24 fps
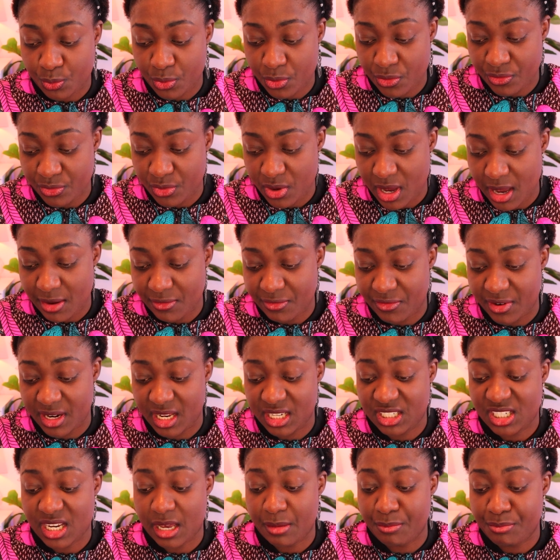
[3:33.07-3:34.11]
prove you have
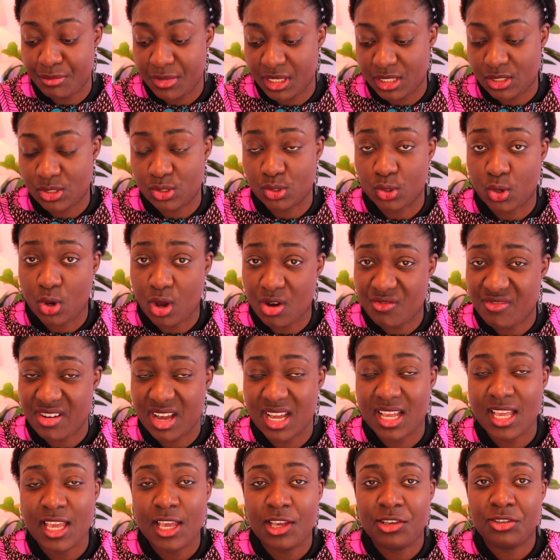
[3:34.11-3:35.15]
financial means to cover